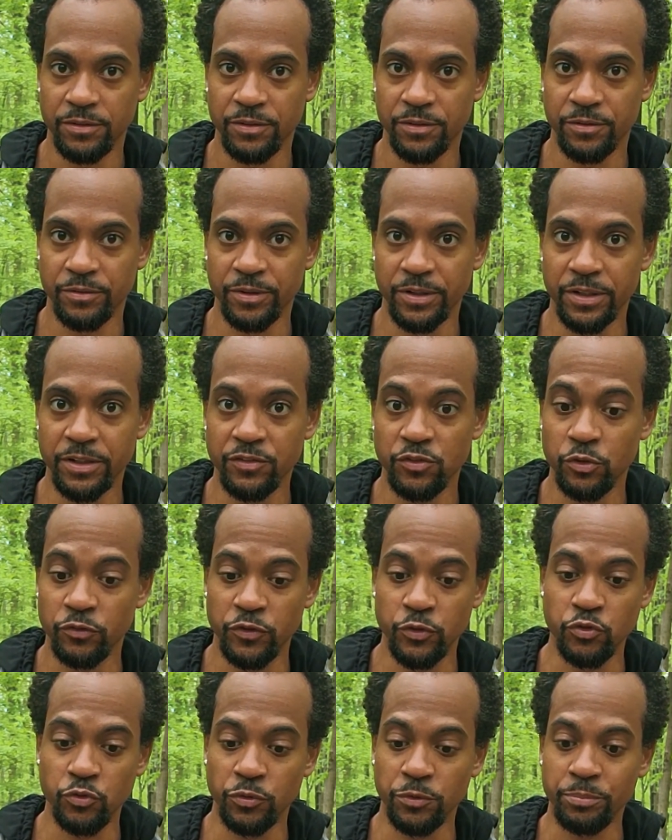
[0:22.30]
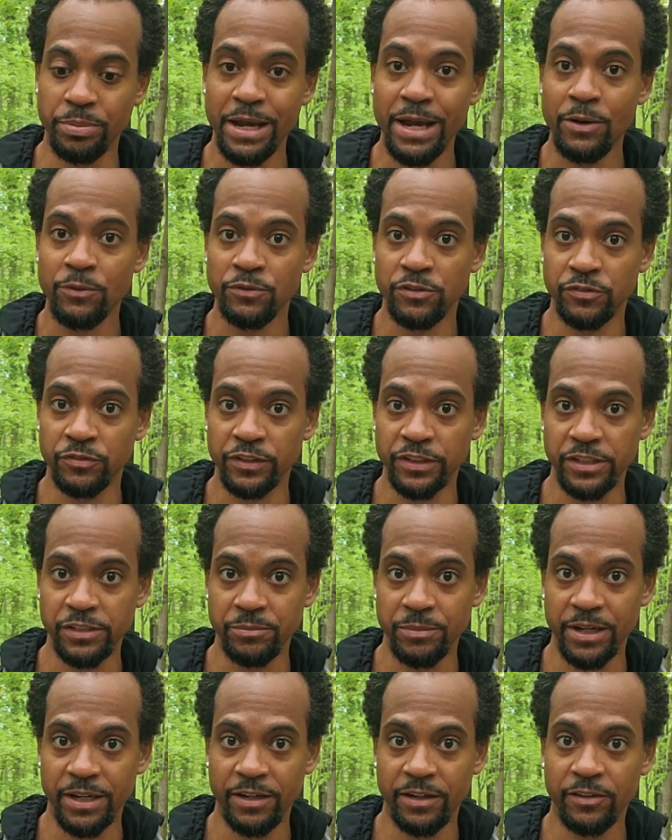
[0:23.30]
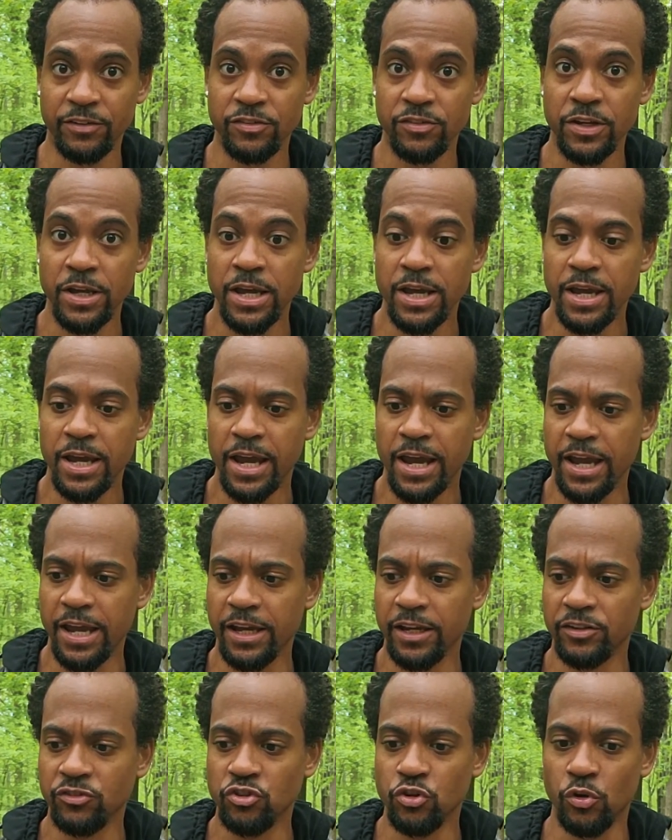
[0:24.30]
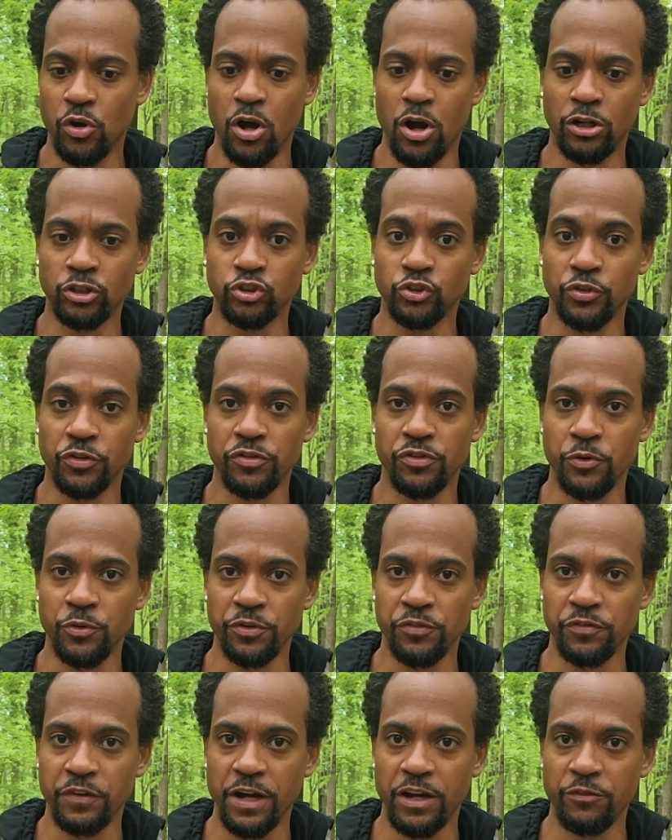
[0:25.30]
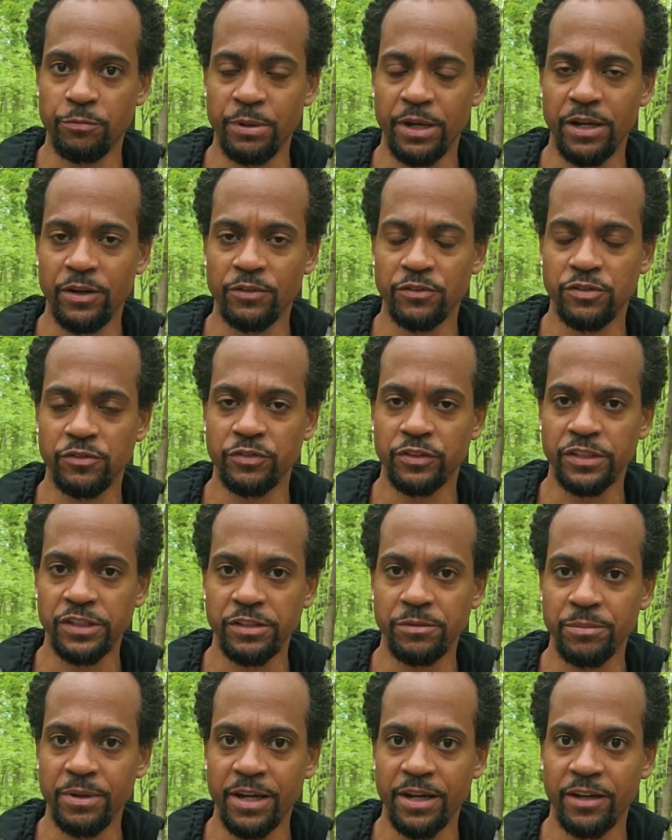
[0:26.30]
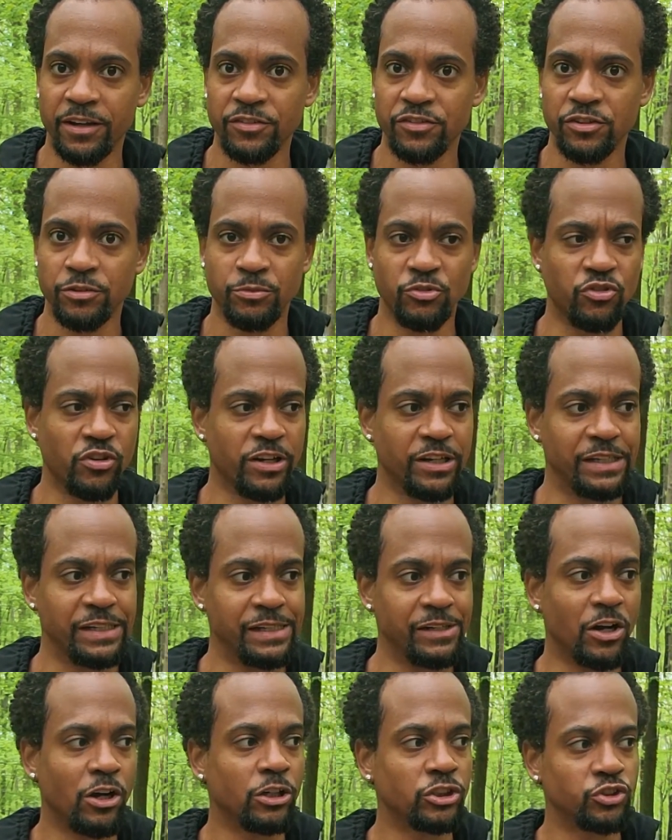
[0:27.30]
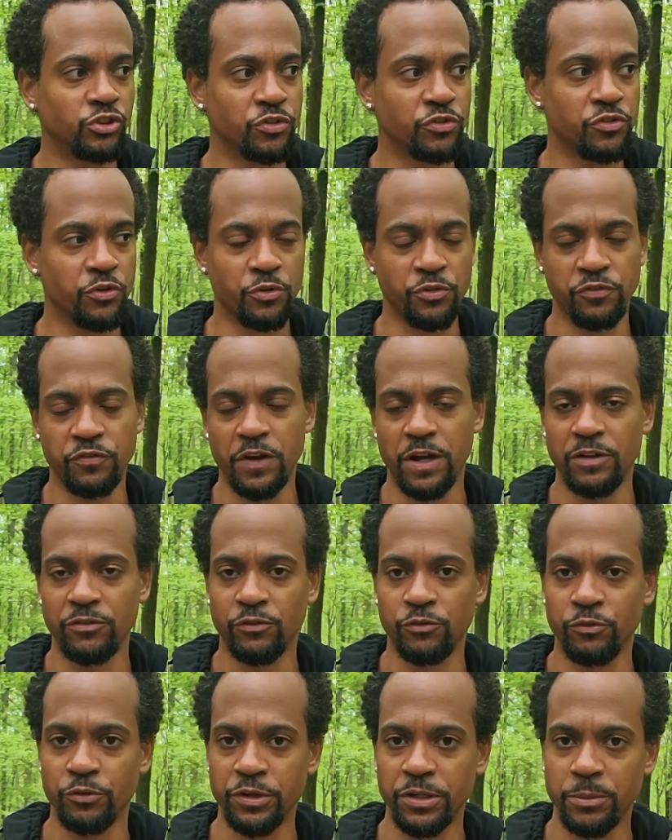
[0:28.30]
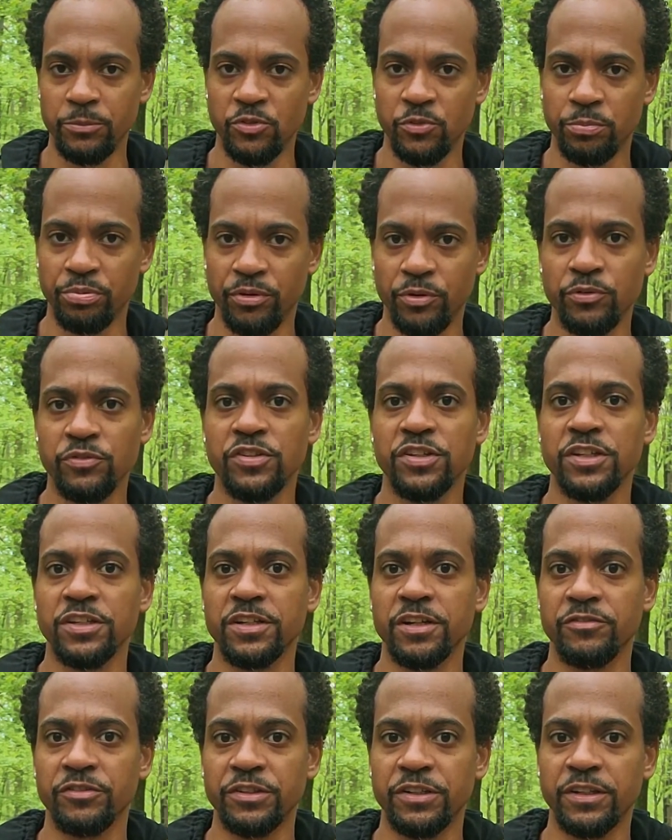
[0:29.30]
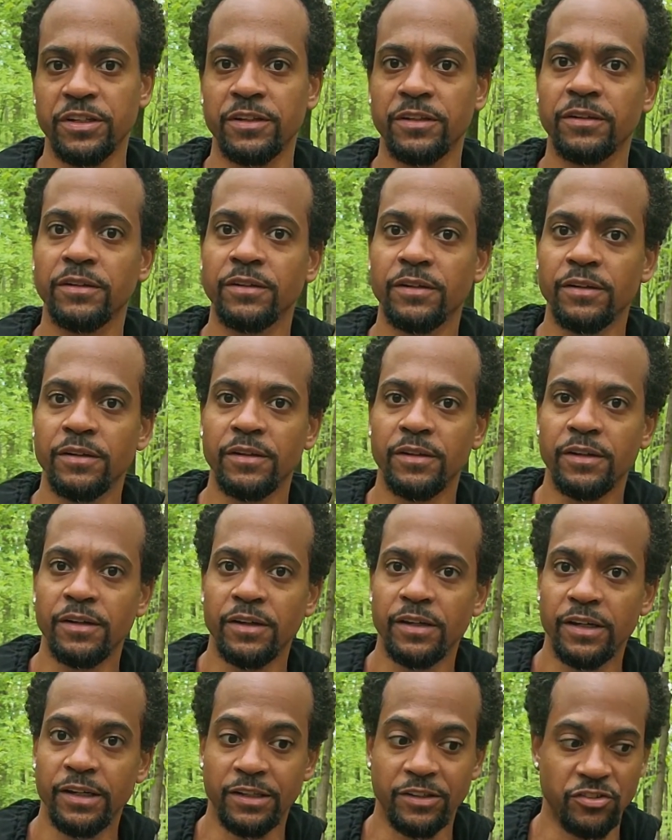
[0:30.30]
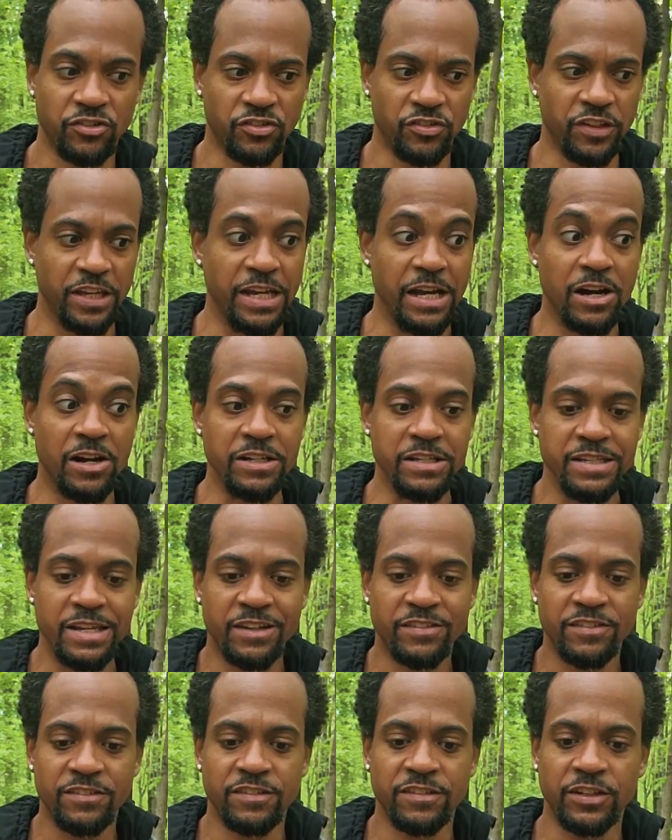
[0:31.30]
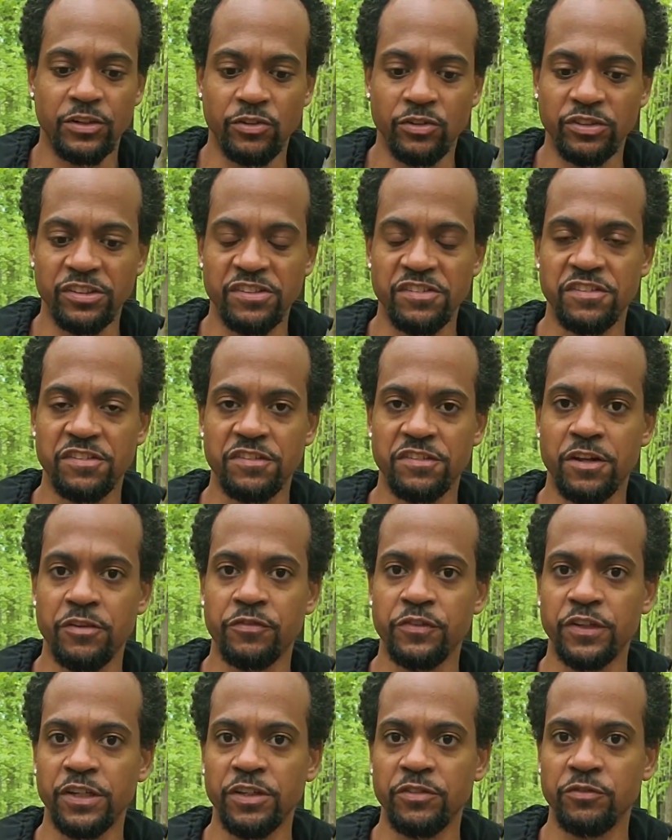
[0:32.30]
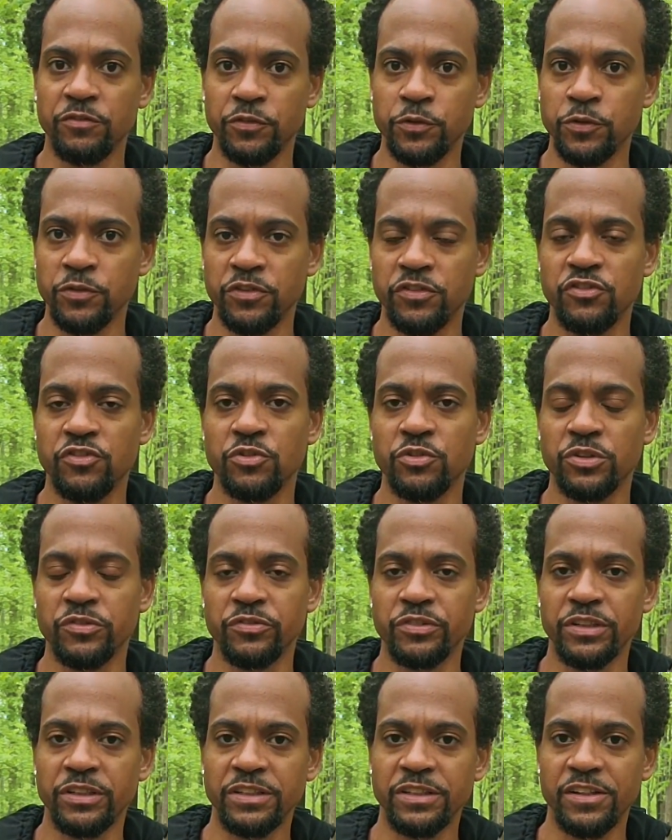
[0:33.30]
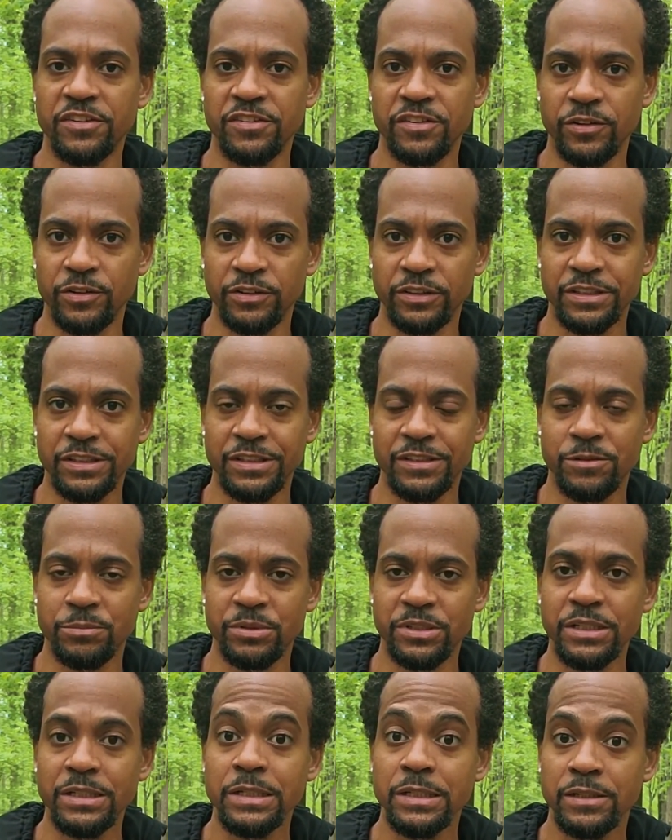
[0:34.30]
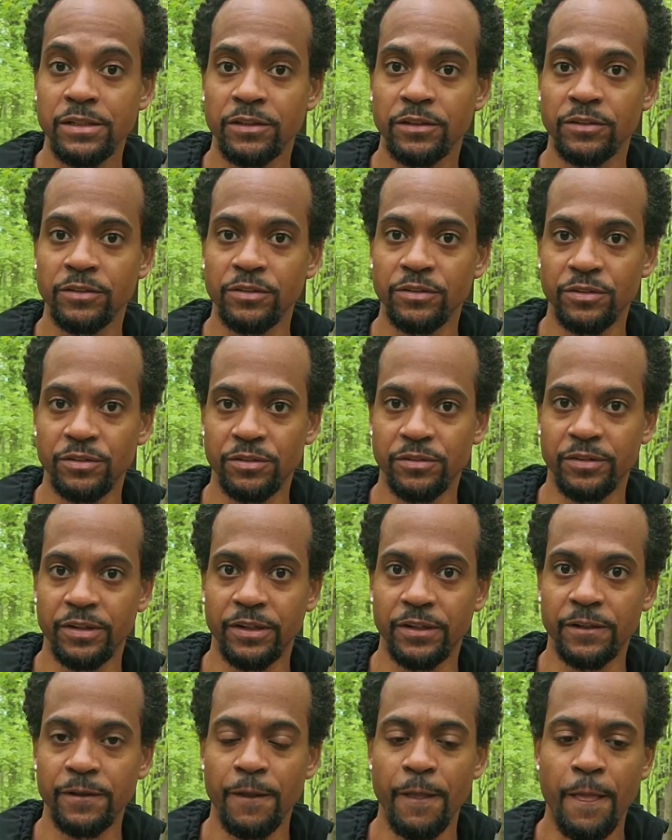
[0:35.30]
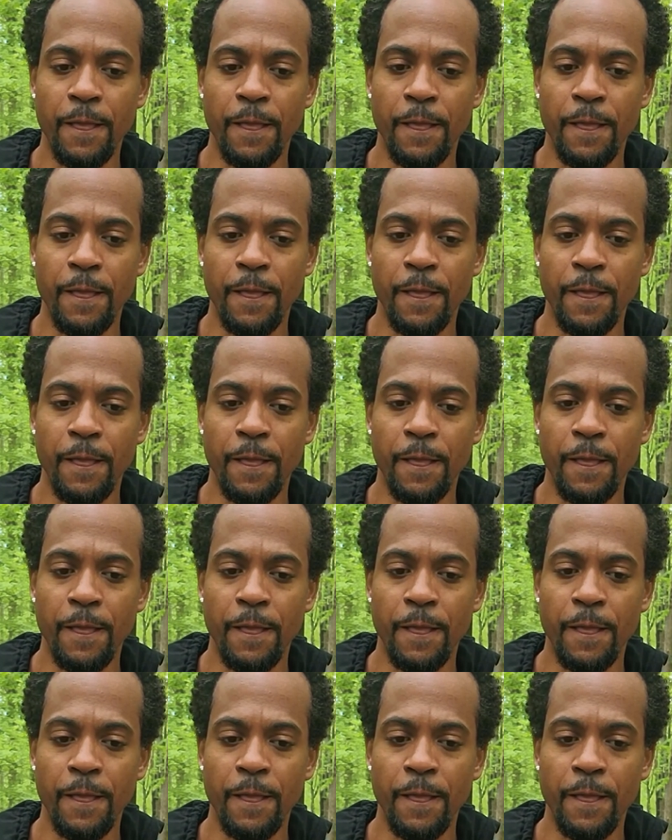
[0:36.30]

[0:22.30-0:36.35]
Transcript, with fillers: All right, so if you're doing pounds of lean mass and you're one hundred thirty-five pounds of lean mass, you're gonna be trying to eat one hundred thirty-five grams of protein every day and then just unnecessarily stuffing in foods that you don't really necessarily need to be eating, right?